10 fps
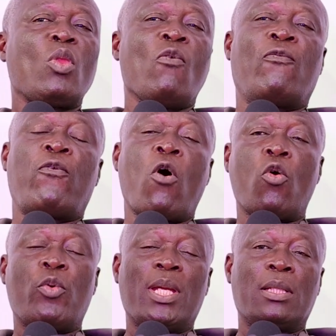
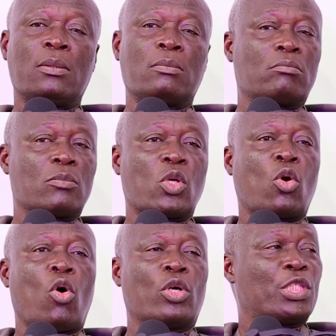foreign
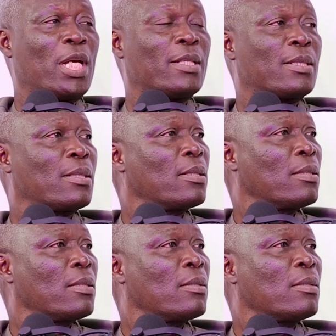cultures
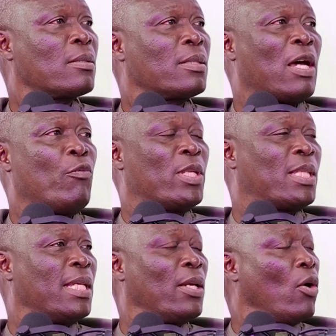that we
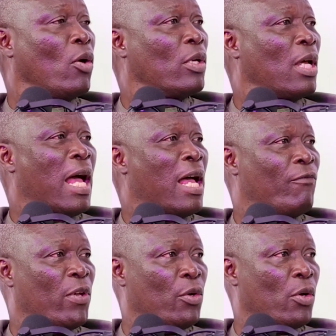see on our
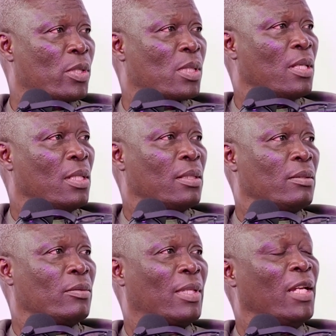various
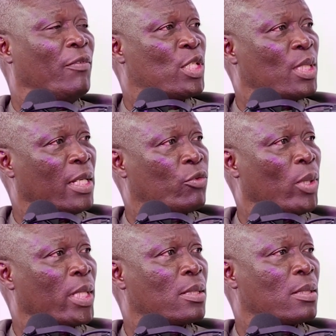television
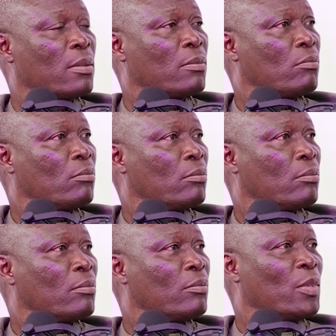networks.
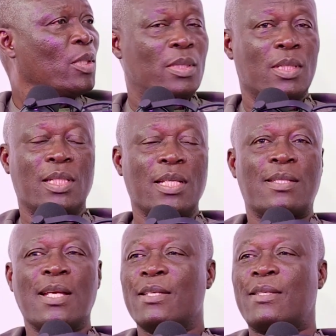You see
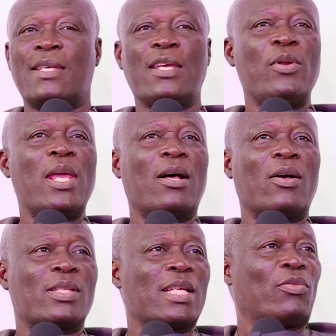these
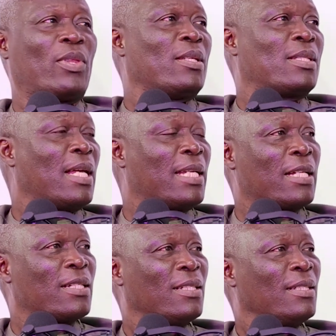serials and things like
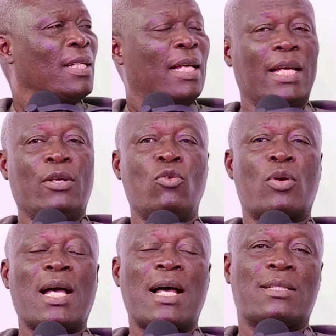that, and
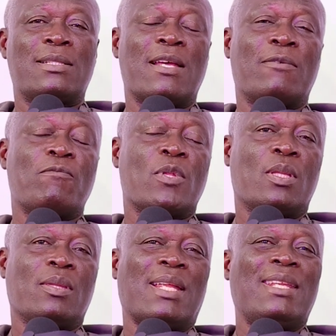look at the
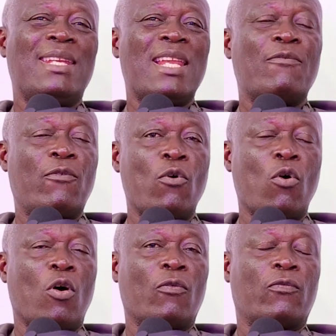level
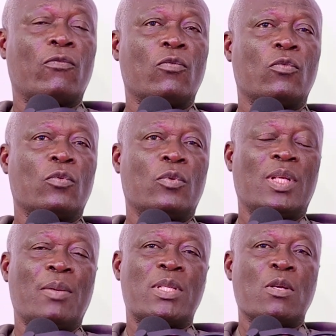of,
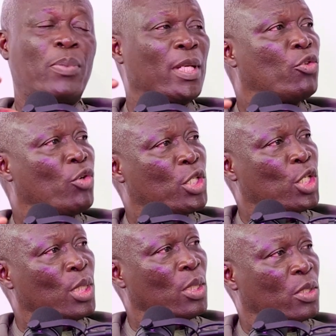let me say,
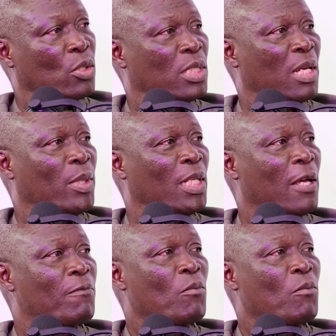penetration in social media.